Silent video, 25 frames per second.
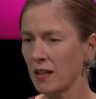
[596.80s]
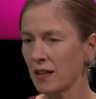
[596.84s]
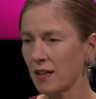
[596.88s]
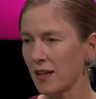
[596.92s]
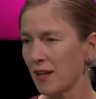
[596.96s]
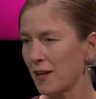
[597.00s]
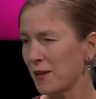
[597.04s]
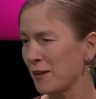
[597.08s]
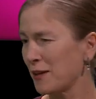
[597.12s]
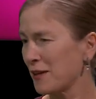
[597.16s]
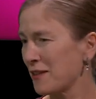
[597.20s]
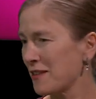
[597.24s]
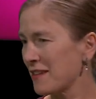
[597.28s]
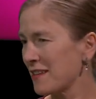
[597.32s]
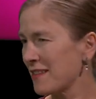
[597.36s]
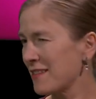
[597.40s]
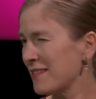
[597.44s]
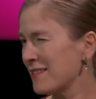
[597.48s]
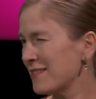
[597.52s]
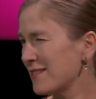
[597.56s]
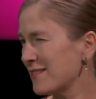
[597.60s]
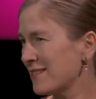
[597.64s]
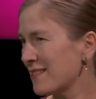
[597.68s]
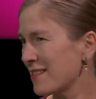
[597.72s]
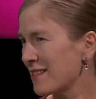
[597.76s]
and I think
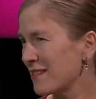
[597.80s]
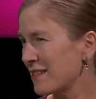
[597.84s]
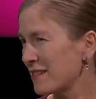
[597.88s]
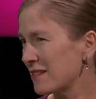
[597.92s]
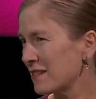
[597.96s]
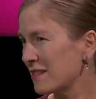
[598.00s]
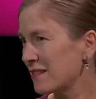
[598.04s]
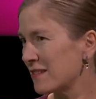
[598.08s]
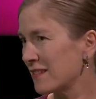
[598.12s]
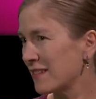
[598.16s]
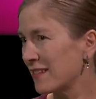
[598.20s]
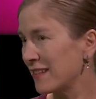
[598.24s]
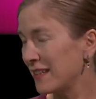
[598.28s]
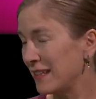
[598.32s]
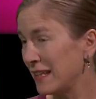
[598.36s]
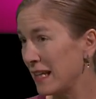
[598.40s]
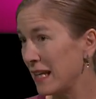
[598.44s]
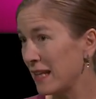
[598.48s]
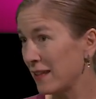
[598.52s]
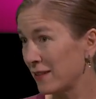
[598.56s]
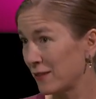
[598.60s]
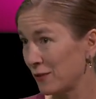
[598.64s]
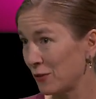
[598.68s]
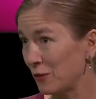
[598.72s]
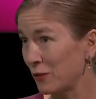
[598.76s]
this
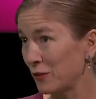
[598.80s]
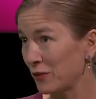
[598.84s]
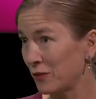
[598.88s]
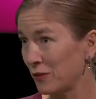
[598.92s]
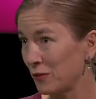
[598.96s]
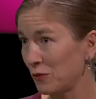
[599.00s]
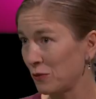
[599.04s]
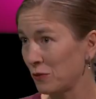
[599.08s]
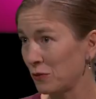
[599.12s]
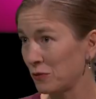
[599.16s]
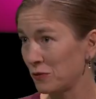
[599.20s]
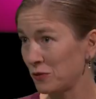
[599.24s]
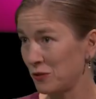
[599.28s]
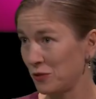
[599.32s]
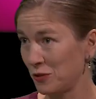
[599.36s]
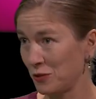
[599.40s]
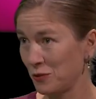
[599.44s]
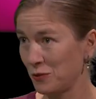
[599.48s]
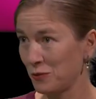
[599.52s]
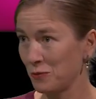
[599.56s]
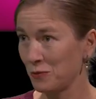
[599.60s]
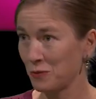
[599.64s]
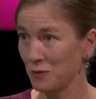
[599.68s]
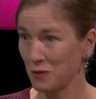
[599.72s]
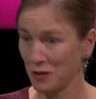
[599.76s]
links also
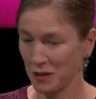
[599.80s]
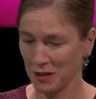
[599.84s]
to